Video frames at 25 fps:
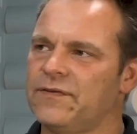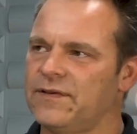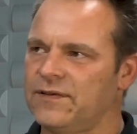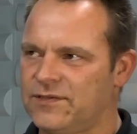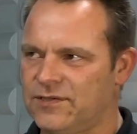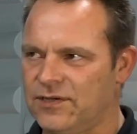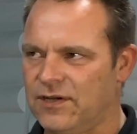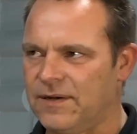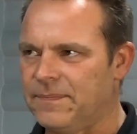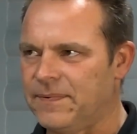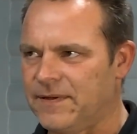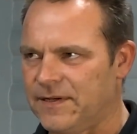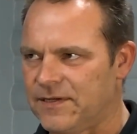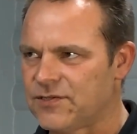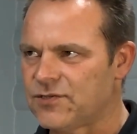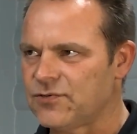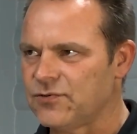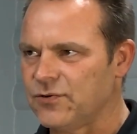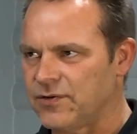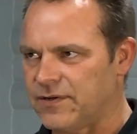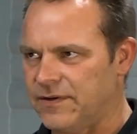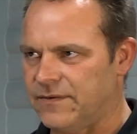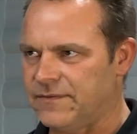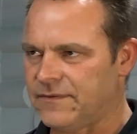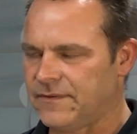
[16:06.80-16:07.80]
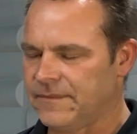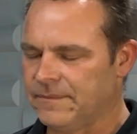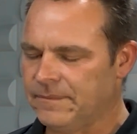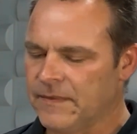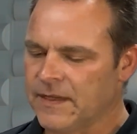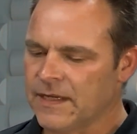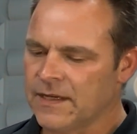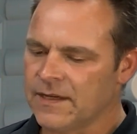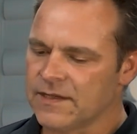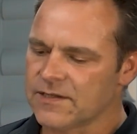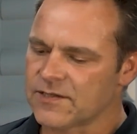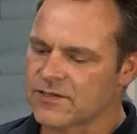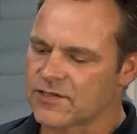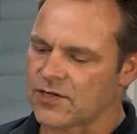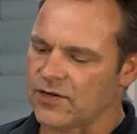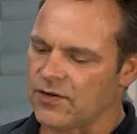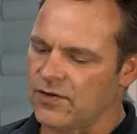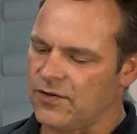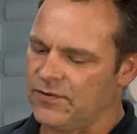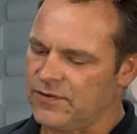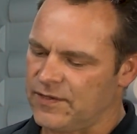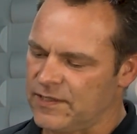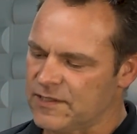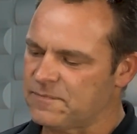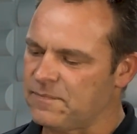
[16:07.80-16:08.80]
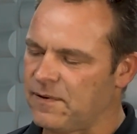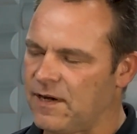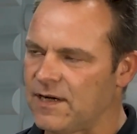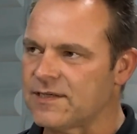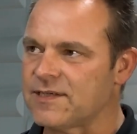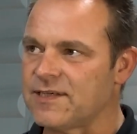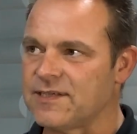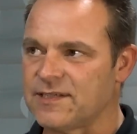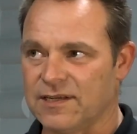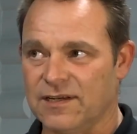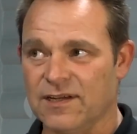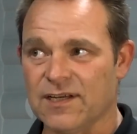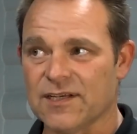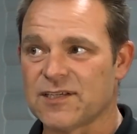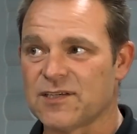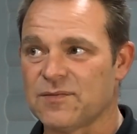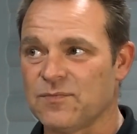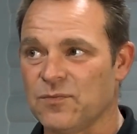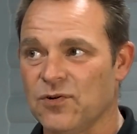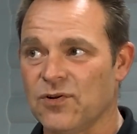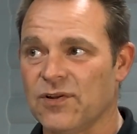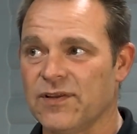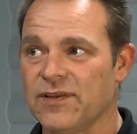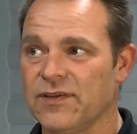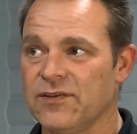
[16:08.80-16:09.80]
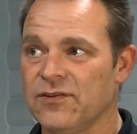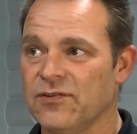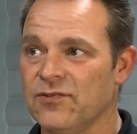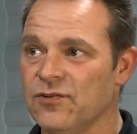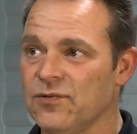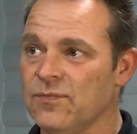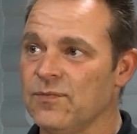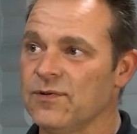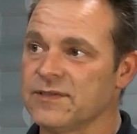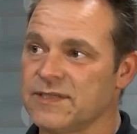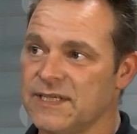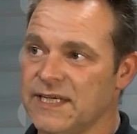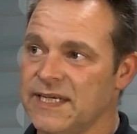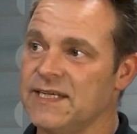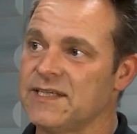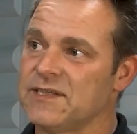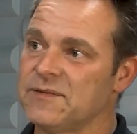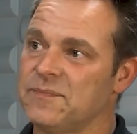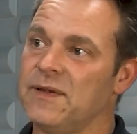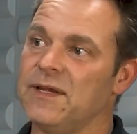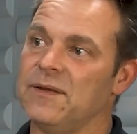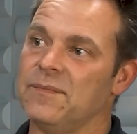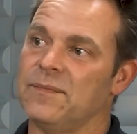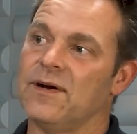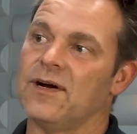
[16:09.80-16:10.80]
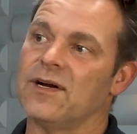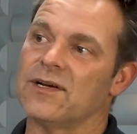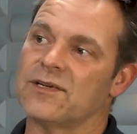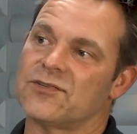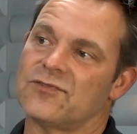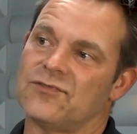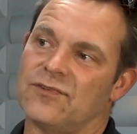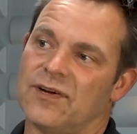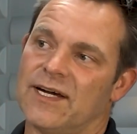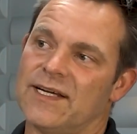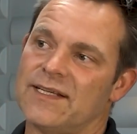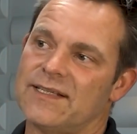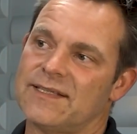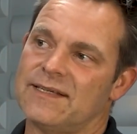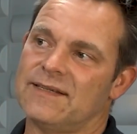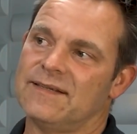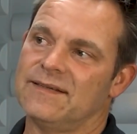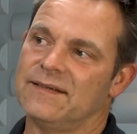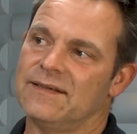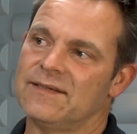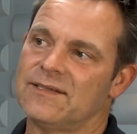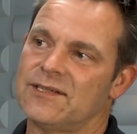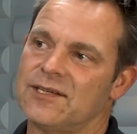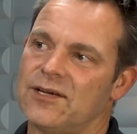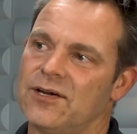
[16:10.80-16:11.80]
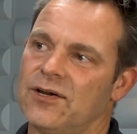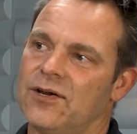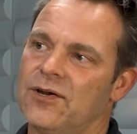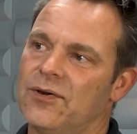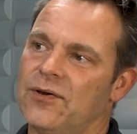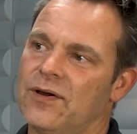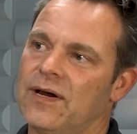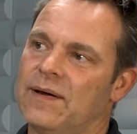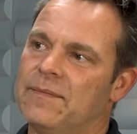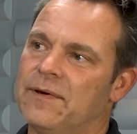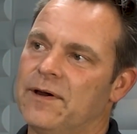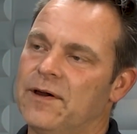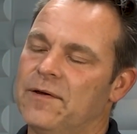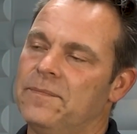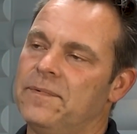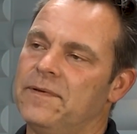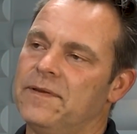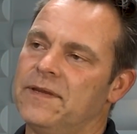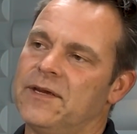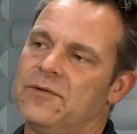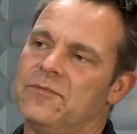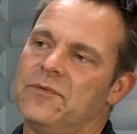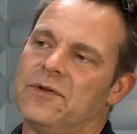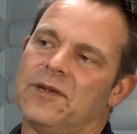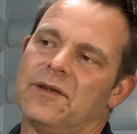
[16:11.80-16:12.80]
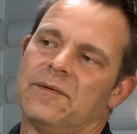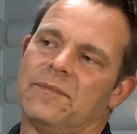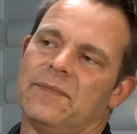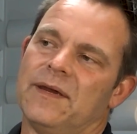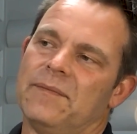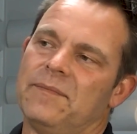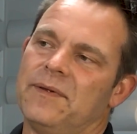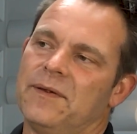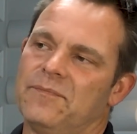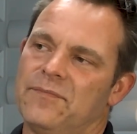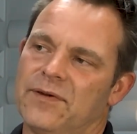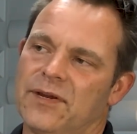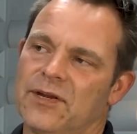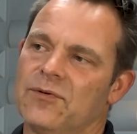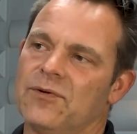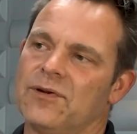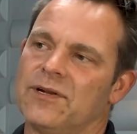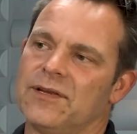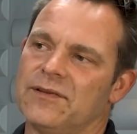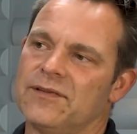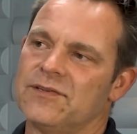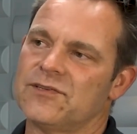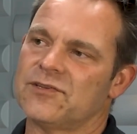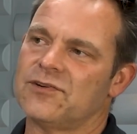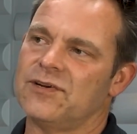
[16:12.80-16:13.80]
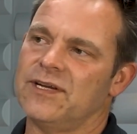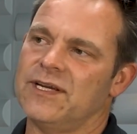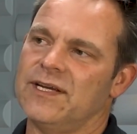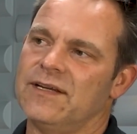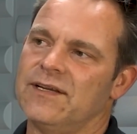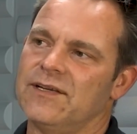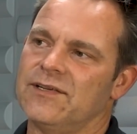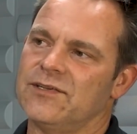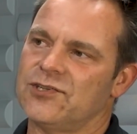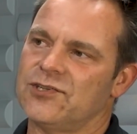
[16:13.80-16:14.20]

the topic, sort of. So this box is a lot smaller than your normal DSP box, right? So I'm hoping that we can maybe bring one on the screen and